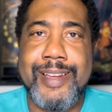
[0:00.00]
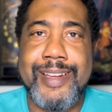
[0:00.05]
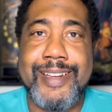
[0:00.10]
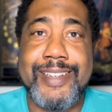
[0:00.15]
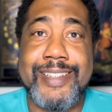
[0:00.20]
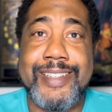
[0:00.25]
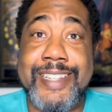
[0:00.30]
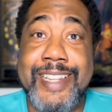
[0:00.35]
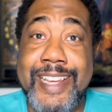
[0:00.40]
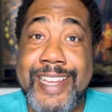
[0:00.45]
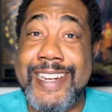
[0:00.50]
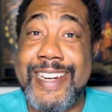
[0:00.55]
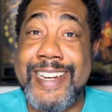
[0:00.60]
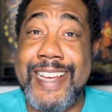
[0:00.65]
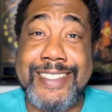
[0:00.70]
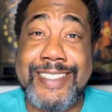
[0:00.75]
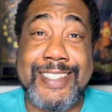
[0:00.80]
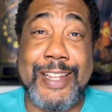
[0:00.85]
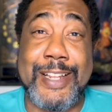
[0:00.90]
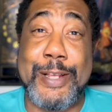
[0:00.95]
Didn't
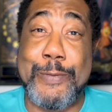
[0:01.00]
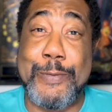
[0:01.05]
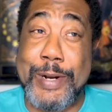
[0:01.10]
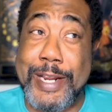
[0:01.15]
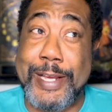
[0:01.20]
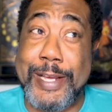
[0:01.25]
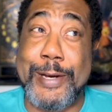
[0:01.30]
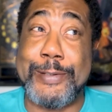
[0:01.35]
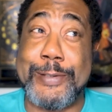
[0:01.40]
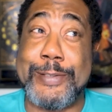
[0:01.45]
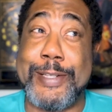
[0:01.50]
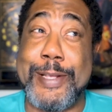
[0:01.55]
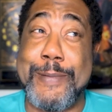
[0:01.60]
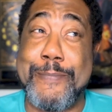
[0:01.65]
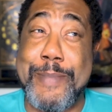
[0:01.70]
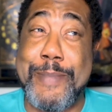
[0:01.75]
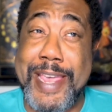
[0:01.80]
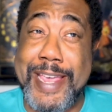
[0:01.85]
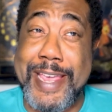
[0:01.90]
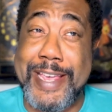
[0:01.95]
necessarily want to go to the
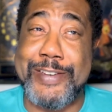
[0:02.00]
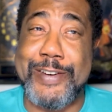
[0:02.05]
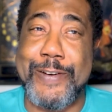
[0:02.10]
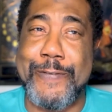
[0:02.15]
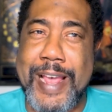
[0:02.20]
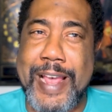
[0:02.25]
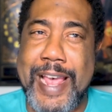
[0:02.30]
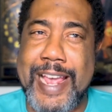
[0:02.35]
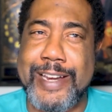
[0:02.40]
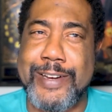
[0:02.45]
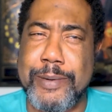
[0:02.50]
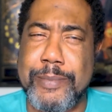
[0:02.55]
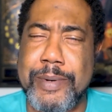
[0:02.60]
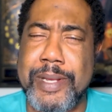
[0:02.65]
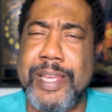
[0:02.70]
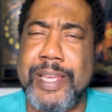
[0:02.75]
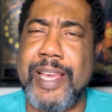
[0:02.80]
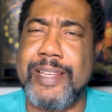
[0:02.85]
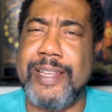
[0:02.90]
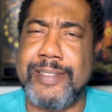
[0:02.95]
major factory
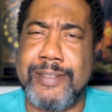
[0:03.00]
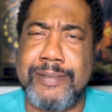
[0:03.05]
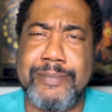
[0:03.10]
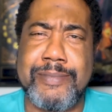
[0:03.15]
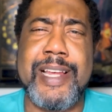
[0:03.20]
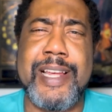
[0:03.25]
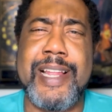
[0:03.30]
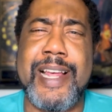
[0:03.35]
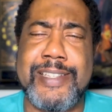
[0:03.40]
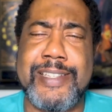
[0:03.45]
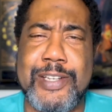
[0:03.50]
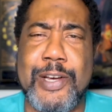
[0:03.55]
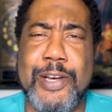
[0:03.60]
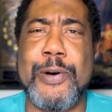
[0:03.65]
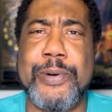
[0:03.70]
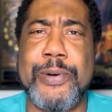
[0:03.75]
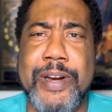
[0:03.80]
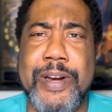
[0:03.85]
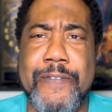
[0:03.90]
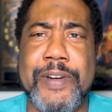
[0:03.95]
because that's a whole
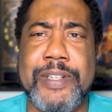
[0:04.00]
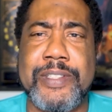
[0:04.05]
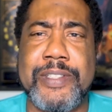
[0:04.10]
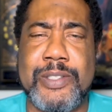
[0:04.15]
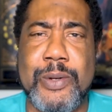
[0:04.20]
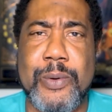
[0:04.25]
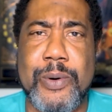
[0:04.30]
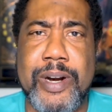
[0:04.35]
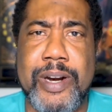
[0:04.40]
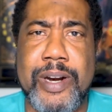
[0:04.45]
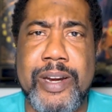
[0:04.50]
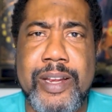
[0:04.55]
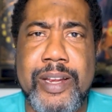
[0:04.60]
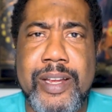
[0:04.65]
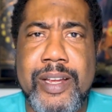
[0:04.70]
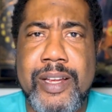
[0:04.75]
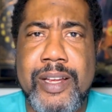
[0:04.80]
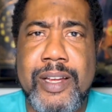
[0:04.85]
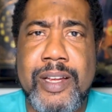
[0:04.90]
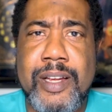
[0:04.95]
different story.
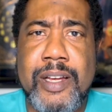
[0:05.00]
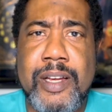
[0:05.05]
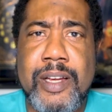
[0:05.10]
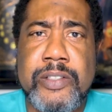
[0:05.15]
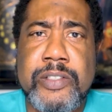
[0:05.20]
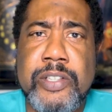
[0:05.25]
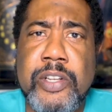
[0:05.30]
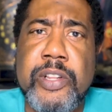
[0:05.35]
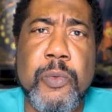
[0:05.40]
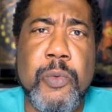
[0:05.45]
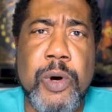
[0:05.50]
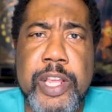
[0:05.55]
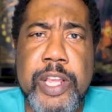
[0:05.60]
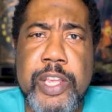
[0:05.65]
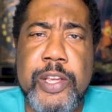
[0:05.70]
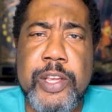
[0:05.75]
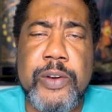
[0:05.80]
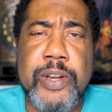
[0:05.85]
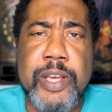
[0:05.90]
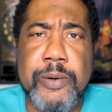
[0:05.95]
So then what do
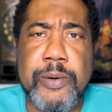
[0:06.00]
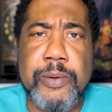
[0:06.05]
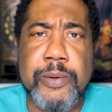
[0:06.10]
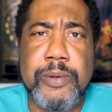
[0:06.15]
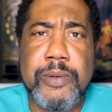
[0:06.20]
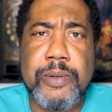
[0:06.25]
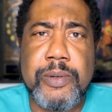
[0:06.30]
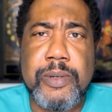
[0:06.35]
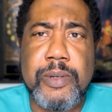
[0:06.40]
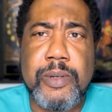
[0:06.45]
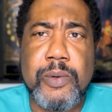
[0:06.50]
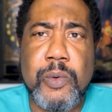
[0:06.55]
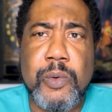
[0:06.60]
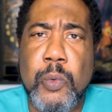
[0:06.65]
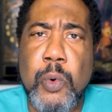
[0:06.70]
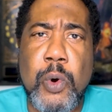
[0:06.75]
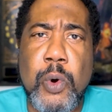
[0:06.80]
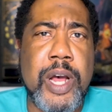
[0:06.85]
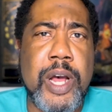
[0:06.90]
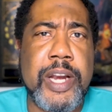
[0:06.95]
you do?
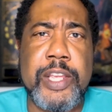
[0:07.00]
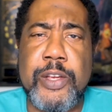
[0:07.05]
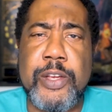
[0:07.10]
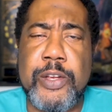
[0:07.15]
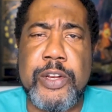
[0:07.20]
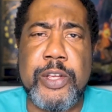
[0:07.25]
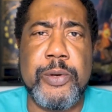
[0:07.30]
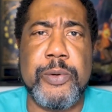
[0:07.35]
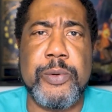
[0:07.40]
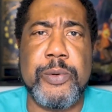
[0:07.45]
What do you do?